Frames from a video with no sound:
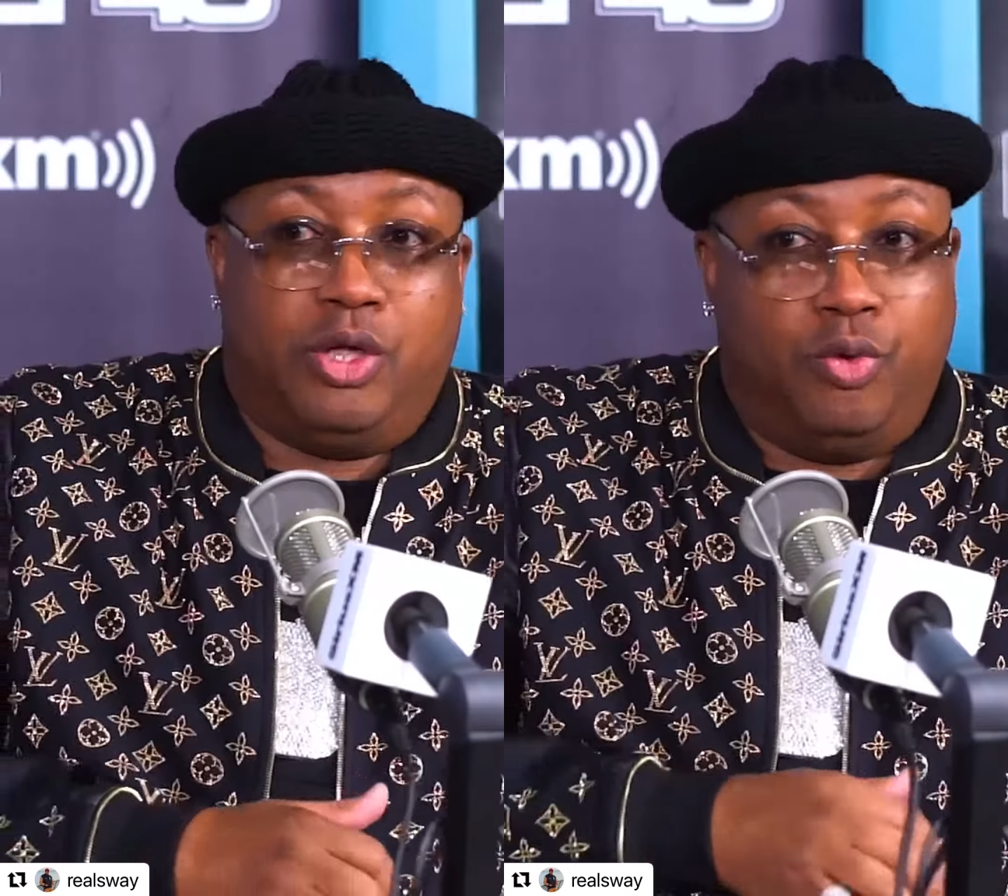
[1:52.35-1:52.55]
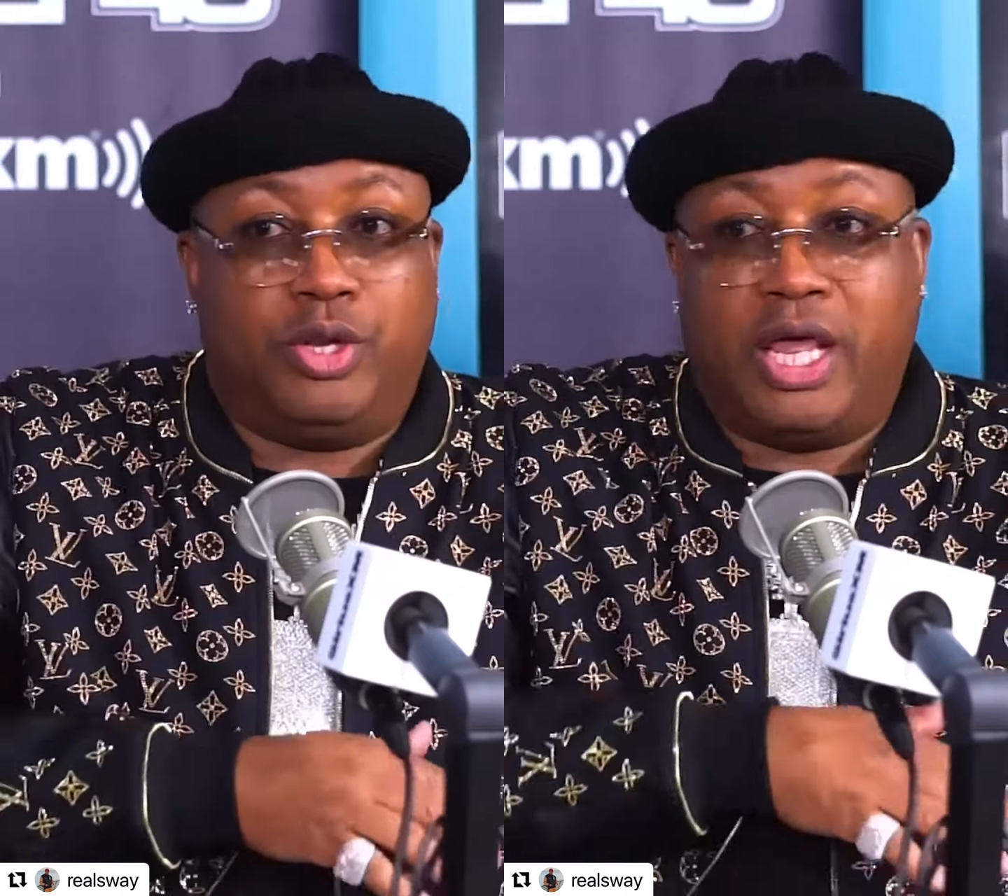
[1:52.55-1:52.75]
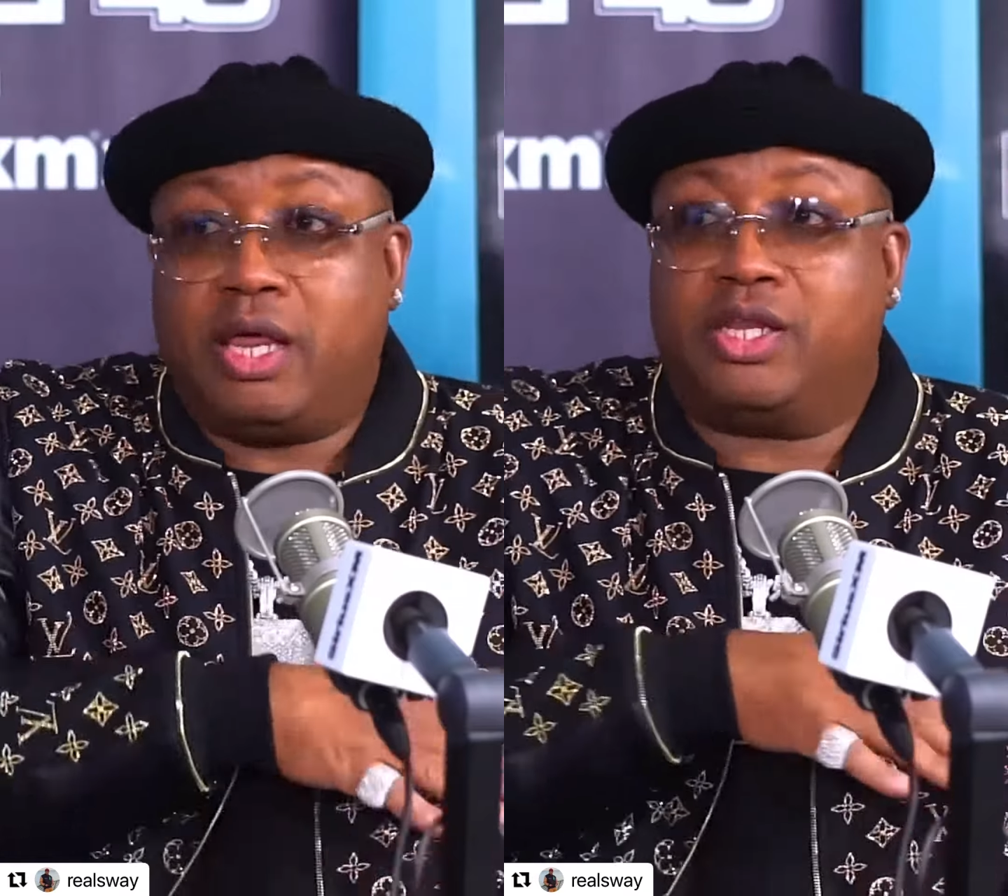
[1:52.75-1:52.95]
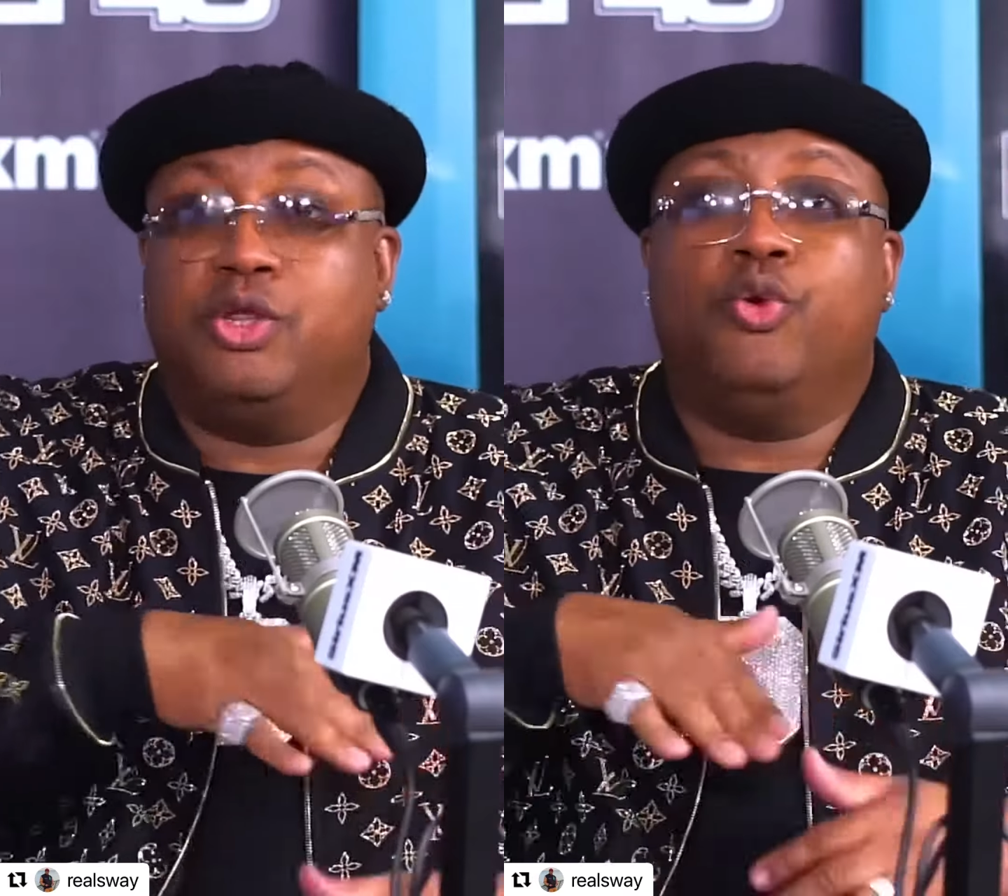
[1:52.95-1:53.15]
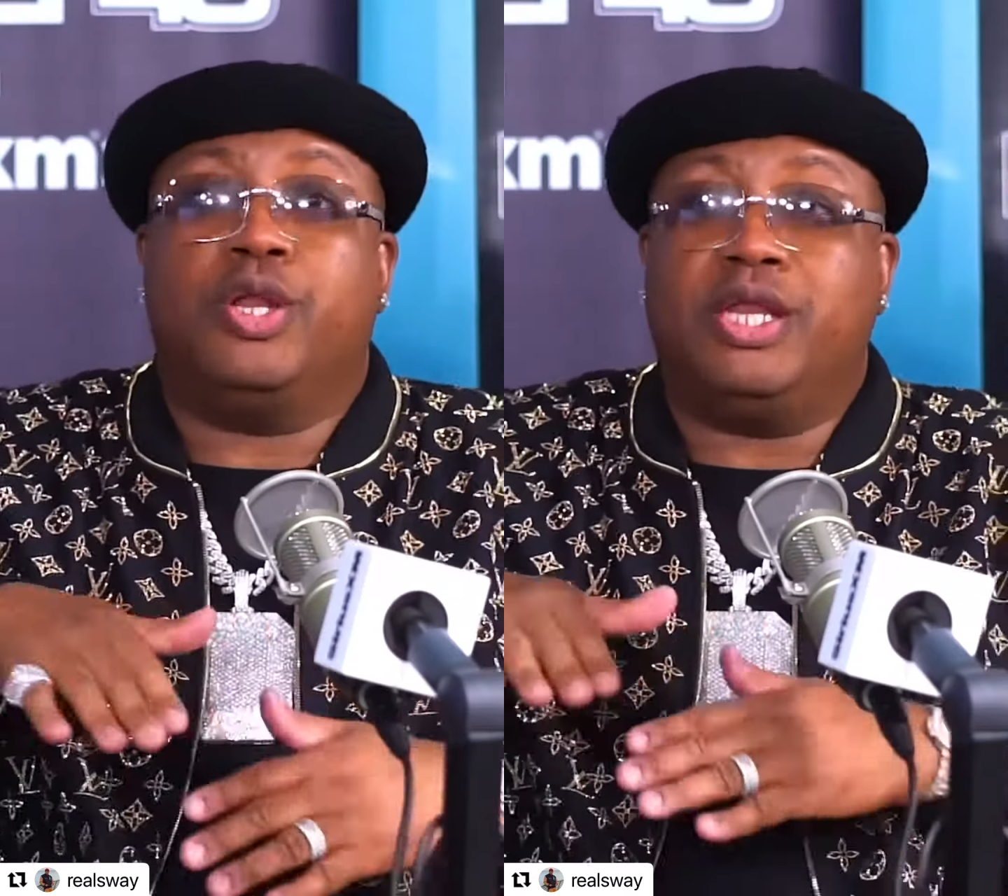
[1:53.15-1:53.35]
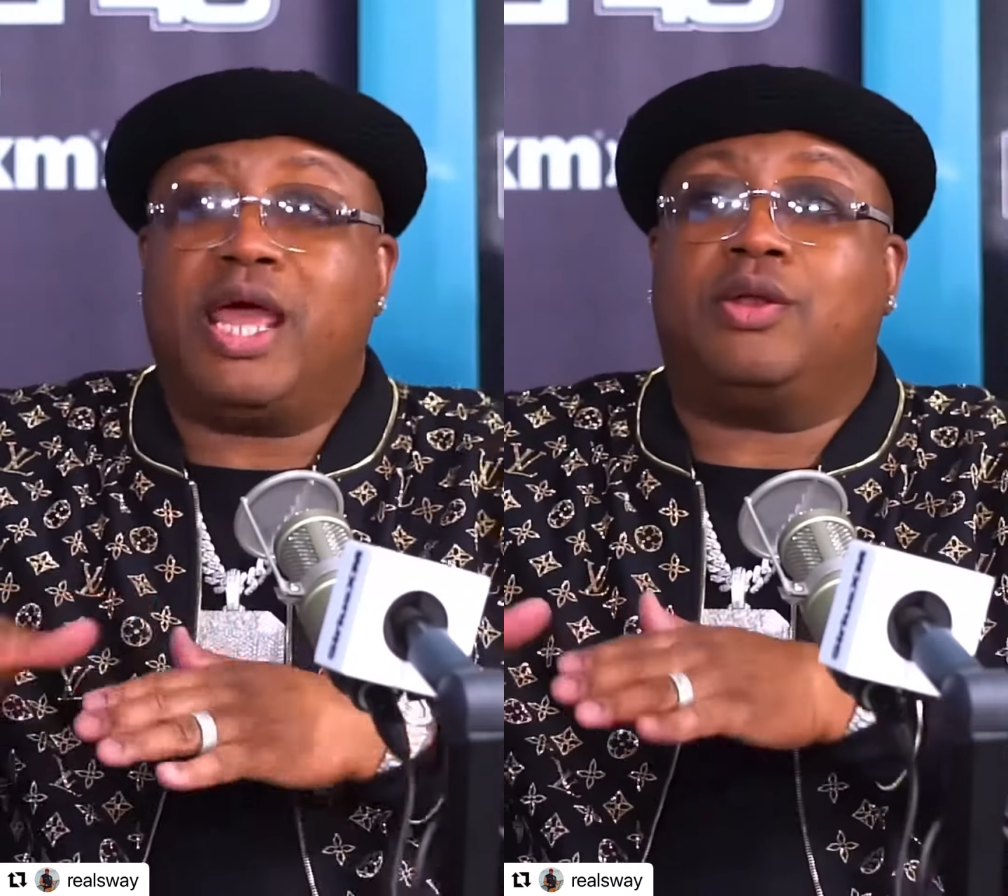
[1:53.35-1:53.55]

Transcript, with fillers: You in that you in you that,